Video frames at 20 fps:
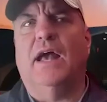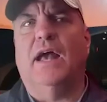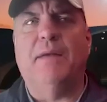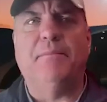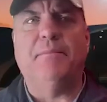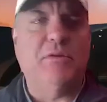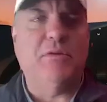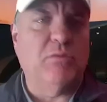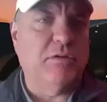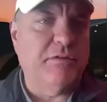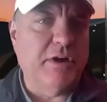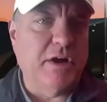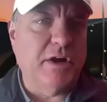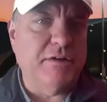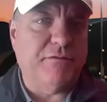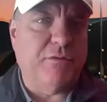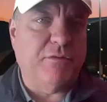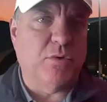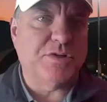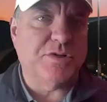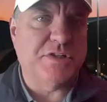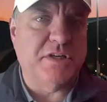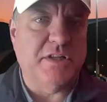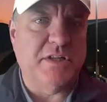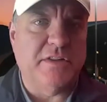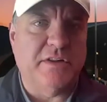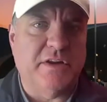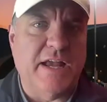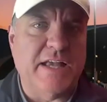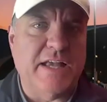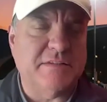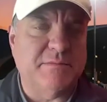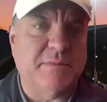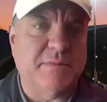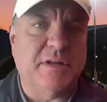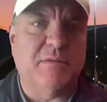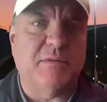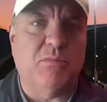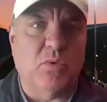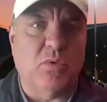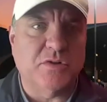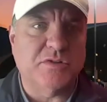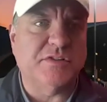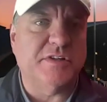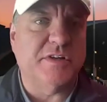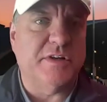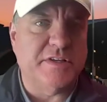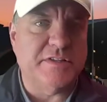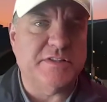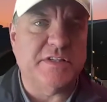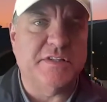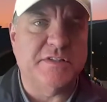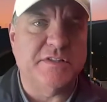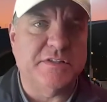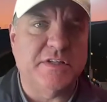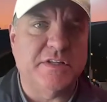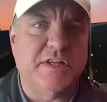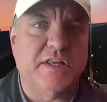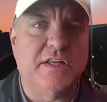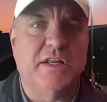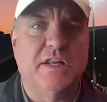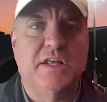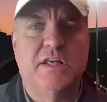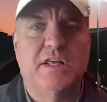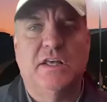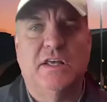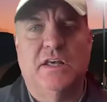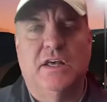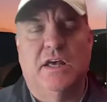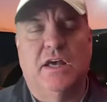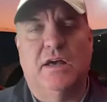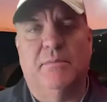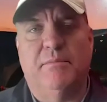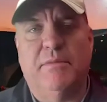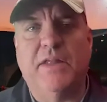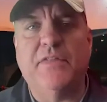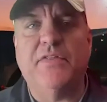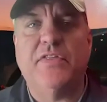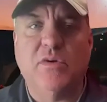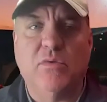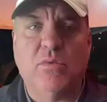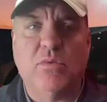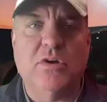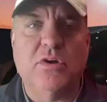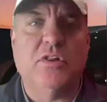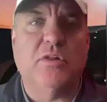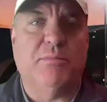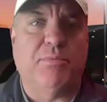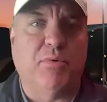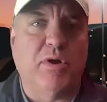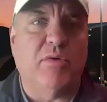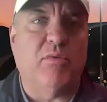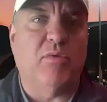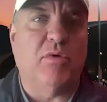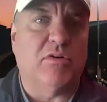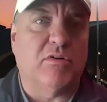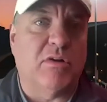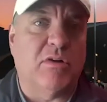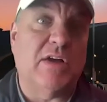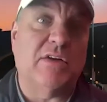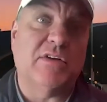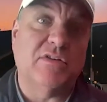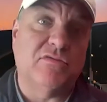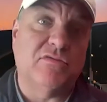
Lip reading: I mean, we're very fortunate there hasn't been a more serious incident, but I think we're to the point where crowd